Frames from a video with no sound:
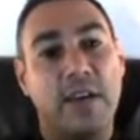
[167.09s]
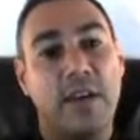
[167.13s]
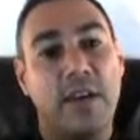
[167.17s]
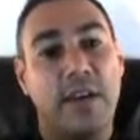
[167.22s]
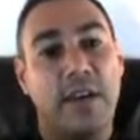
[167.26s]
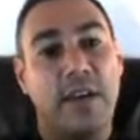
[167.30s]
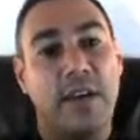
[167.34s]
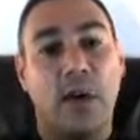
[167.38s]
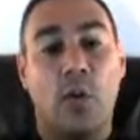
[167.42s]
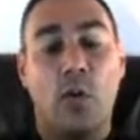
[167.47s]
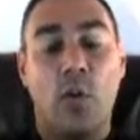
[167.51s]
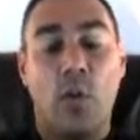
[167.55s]

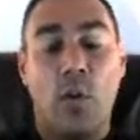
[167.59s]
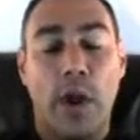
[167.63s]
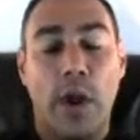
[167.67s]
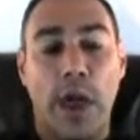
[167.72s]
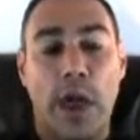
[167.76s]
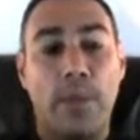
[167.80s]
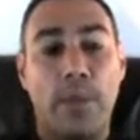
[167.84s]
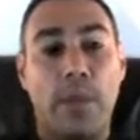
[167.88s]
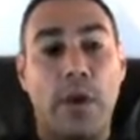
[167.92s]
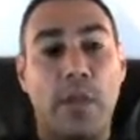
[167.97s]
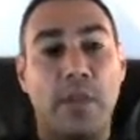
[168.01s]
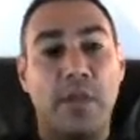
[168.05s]
When I
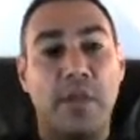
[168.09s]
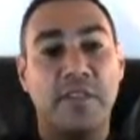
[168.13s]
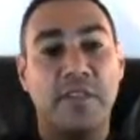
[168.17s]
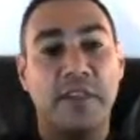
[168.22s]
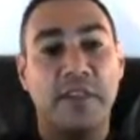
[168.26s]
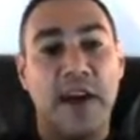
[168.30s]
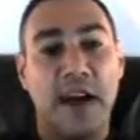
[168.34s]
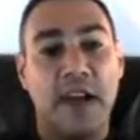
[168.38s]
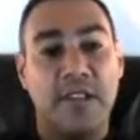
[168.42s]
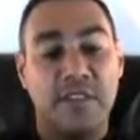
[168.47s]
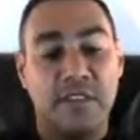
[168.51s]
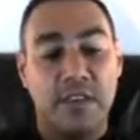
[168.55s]
build this
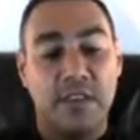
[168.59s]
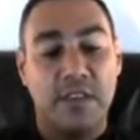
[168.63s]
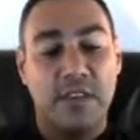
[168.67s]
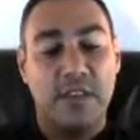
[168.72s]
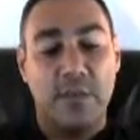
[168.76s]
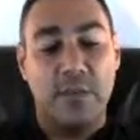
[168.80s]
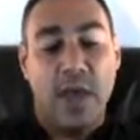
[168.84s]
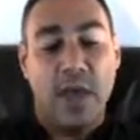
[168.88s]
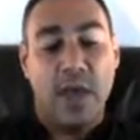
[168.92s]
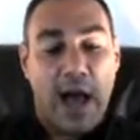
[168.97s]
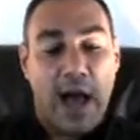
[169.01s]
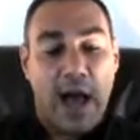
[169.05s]
concept,